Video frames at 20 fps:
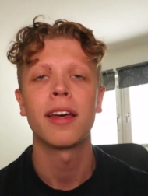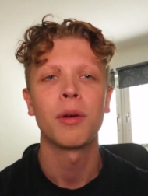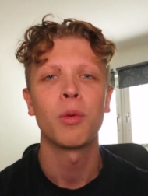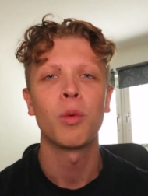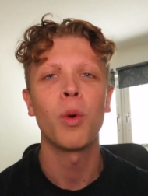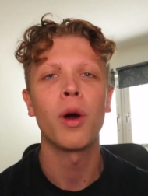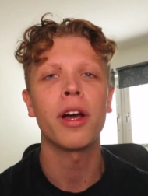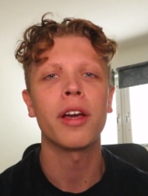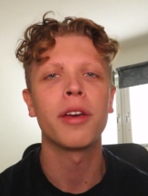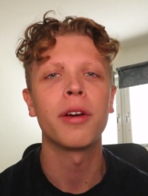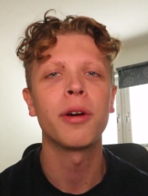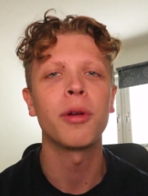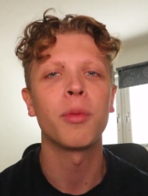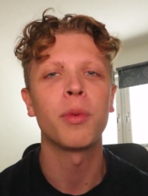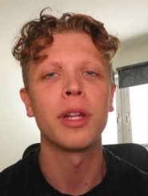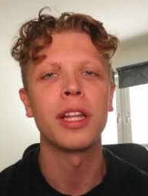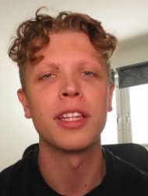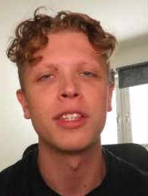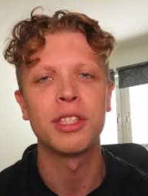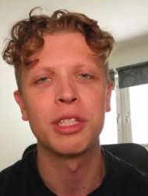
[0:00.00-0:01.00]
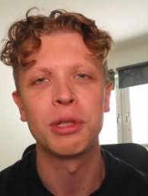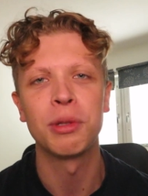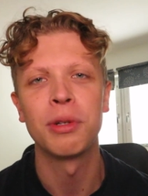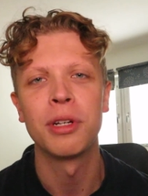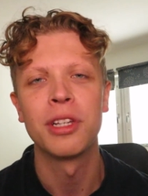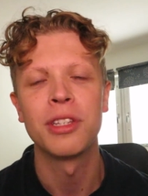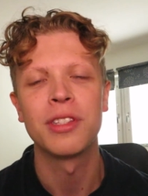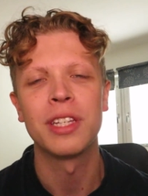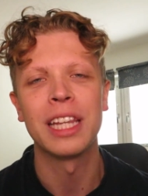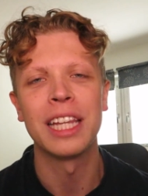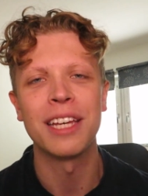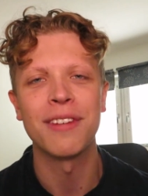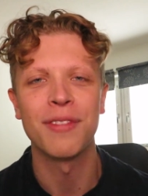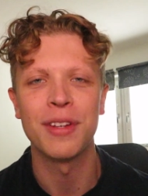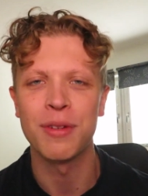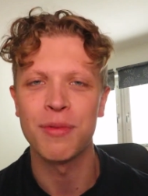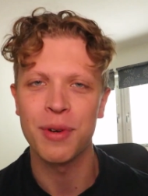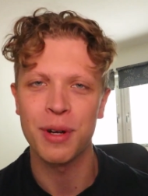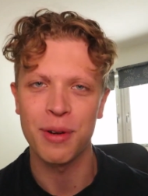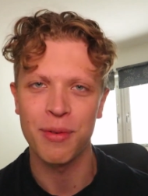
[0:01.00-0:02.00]
What good will it do to live
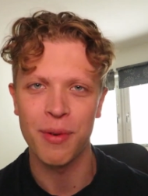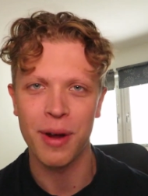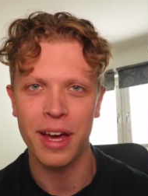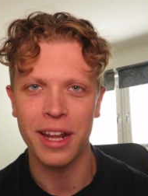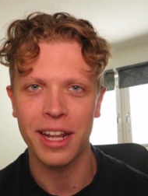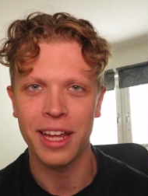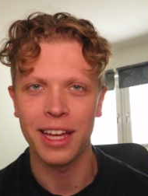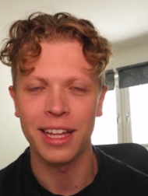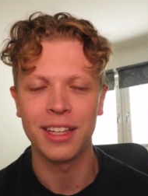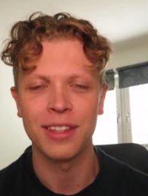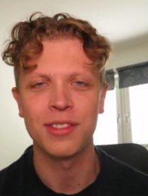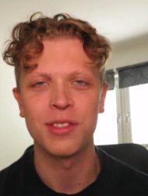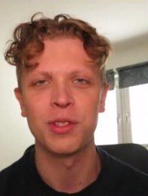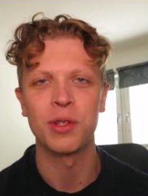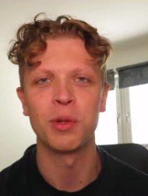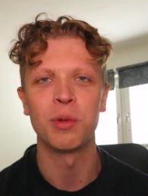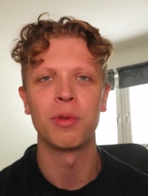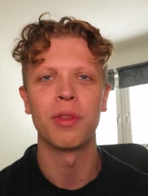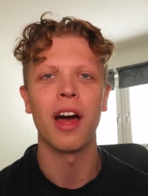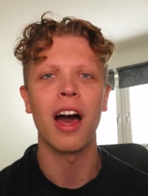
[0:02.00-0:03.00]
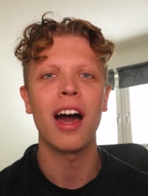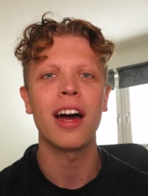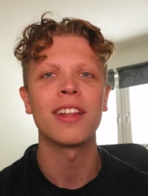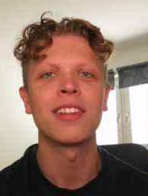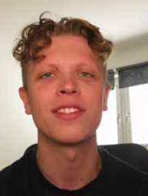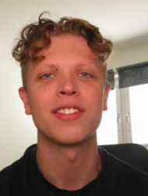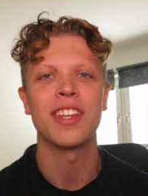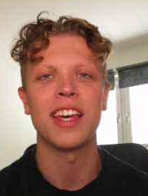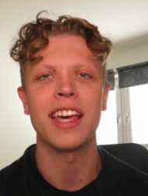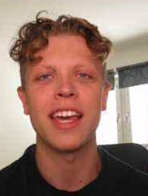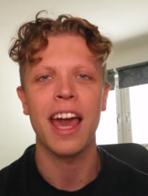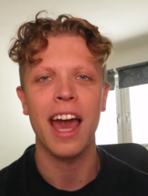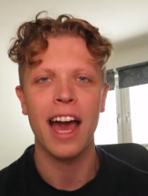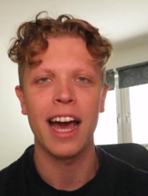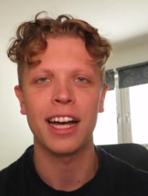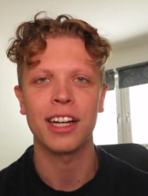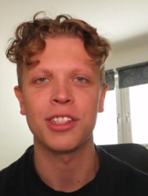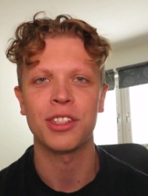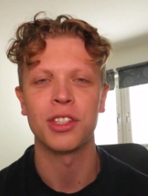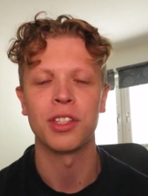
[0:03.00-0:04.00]
in regret and to not take
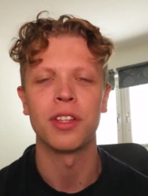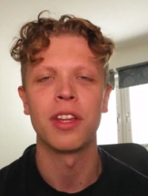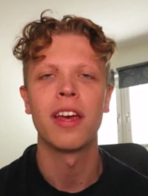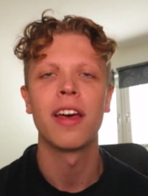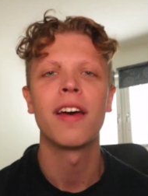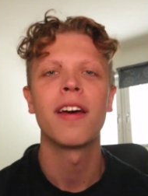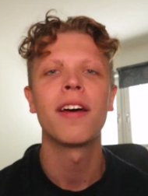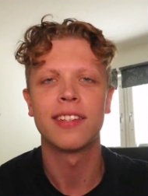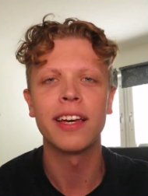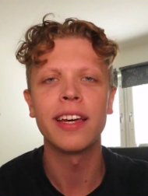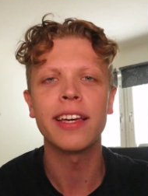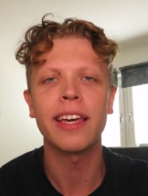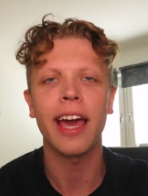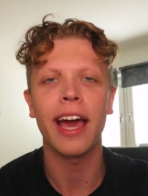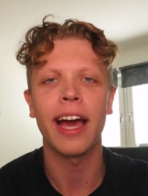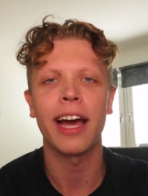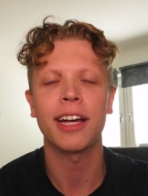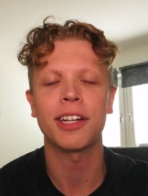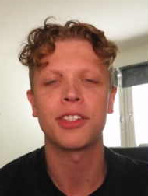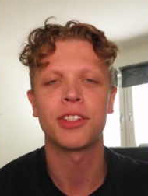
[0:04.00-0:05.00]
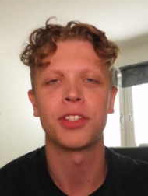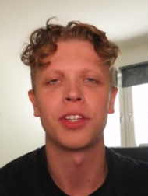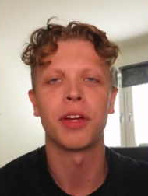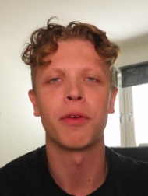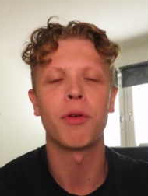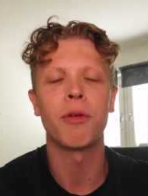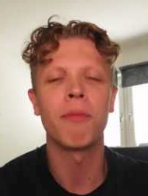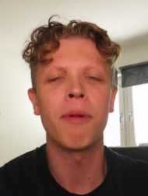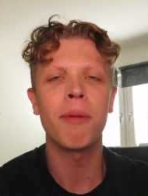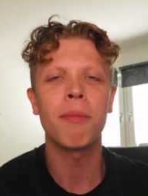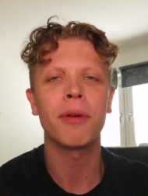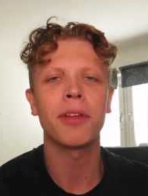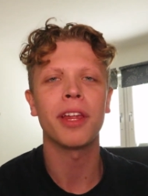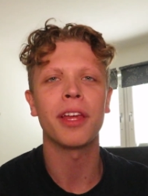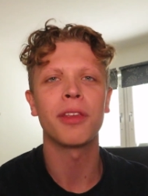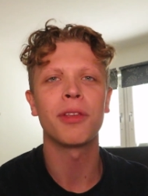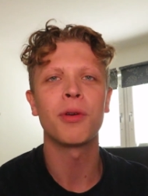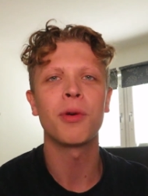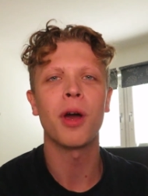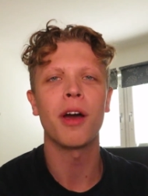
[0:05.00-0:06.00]
action? Take action, and remember
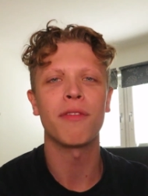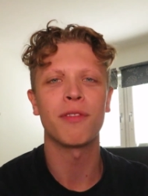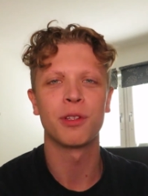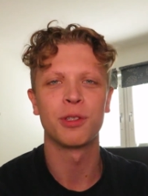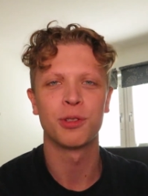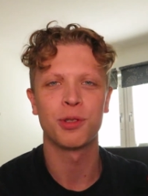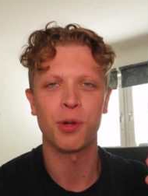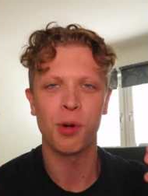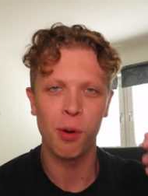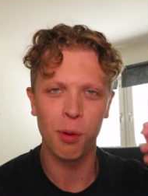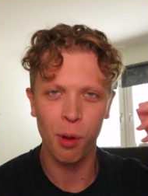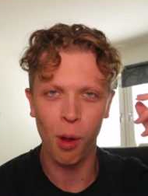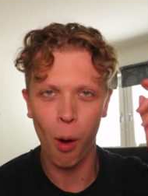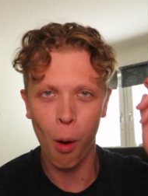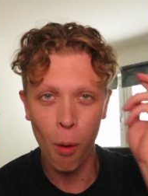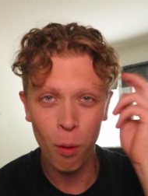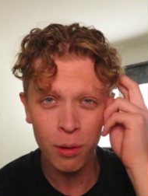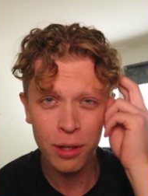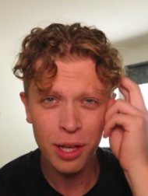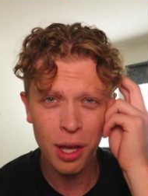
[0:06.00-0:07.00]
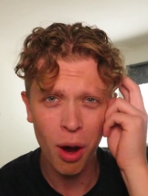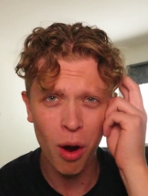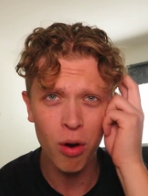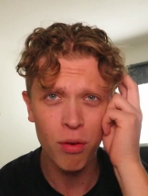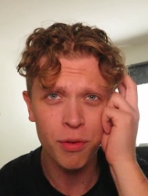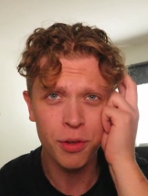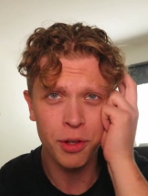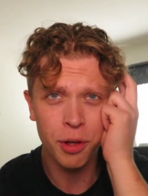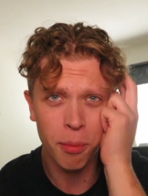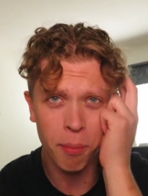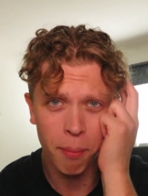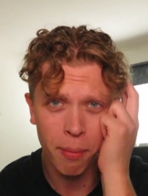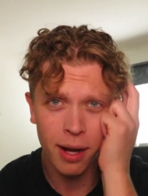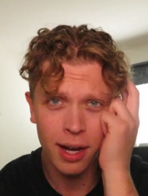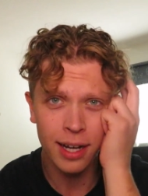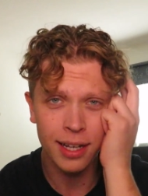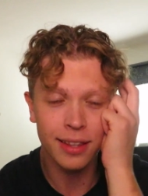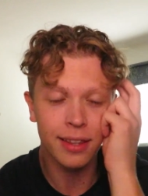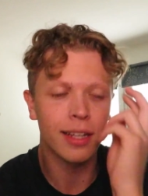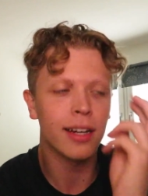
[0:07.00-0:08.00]
that you have control only over your
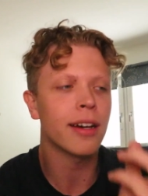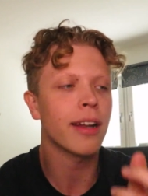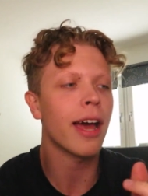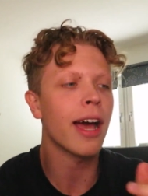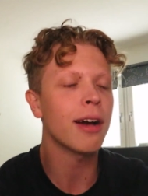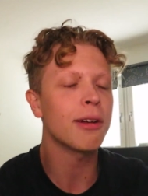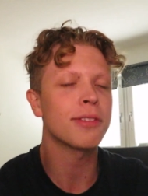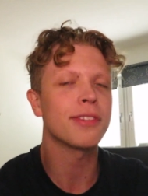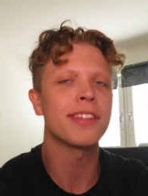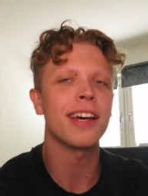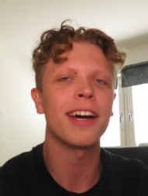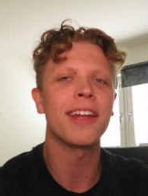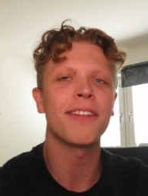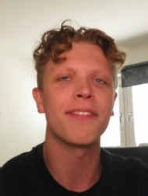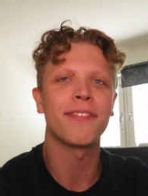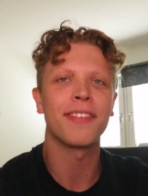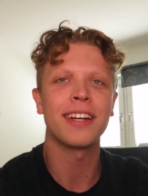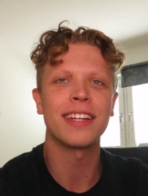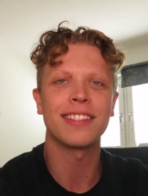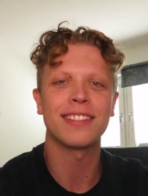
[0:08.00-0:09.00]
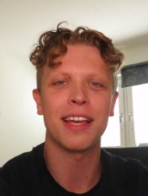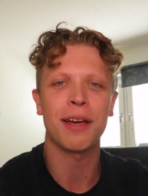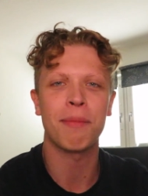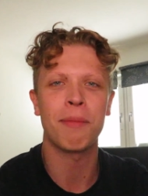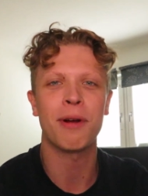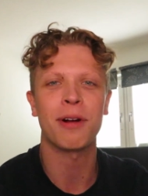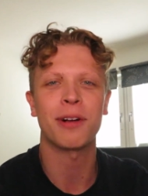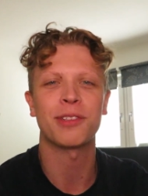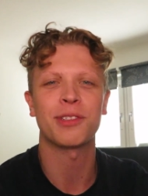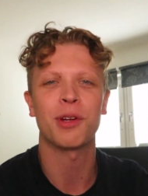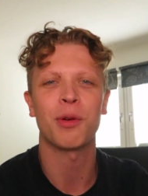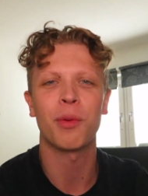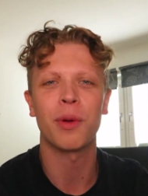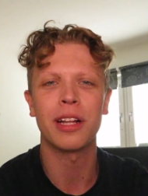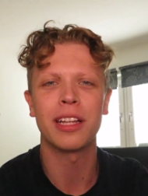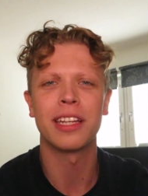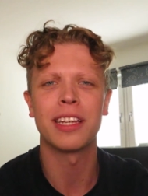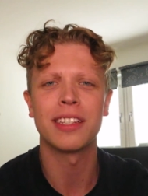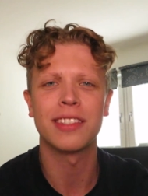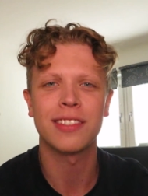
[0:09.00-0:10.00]
mind, not outside events like Marcus
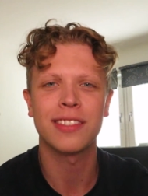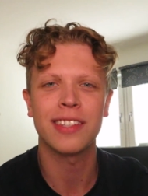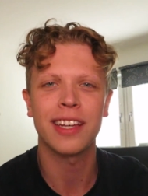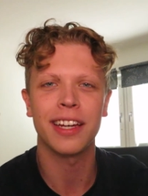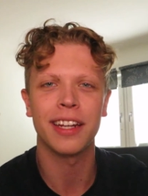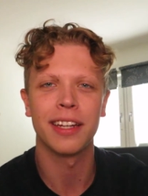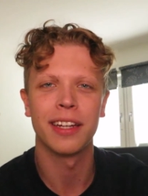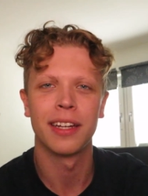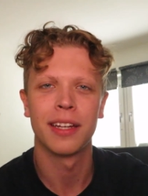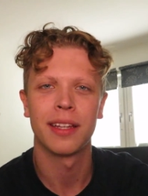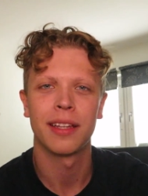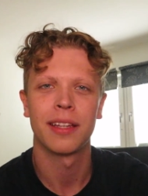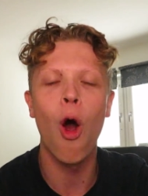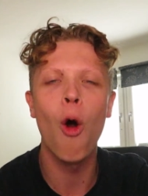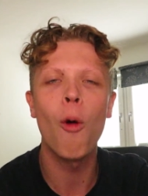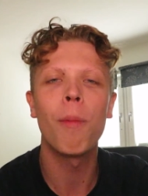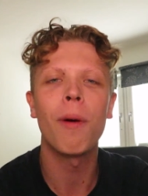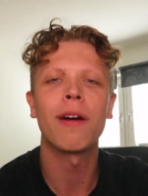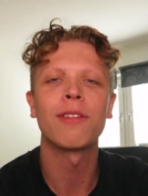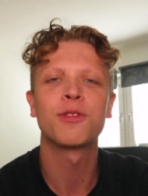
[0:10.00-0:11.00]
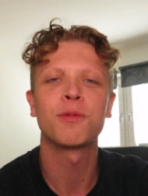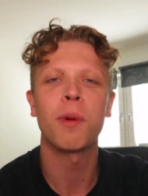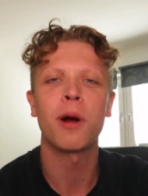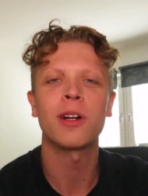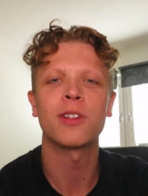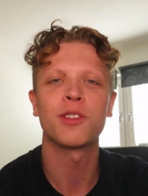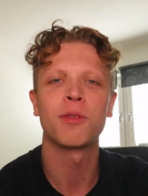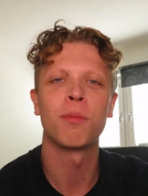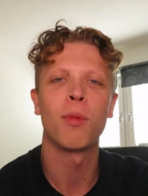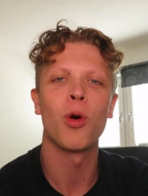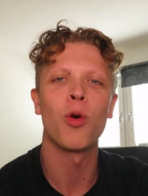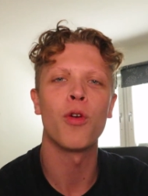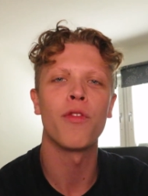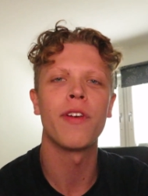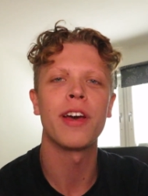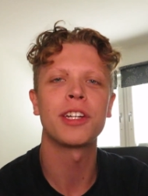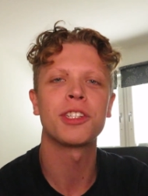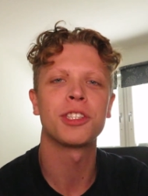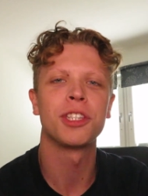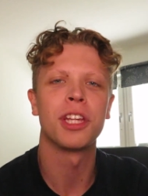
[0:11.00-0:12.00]
Aurelius said. I hope I've sparked some
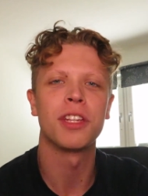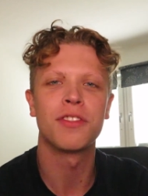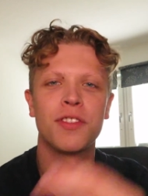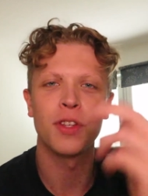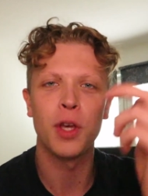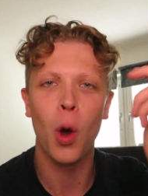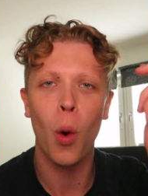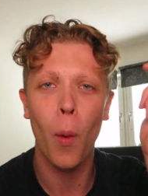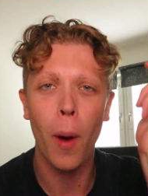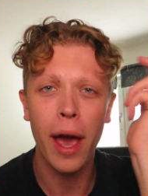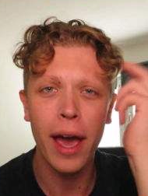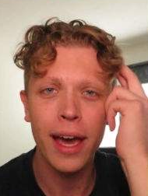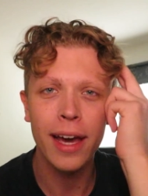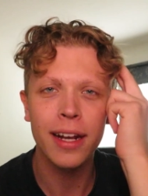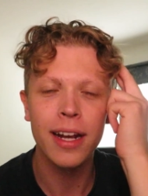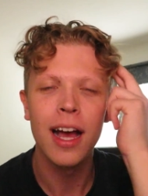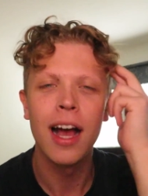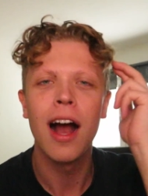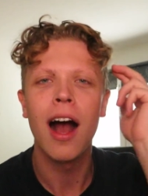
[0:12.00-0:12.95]
motivation into your head.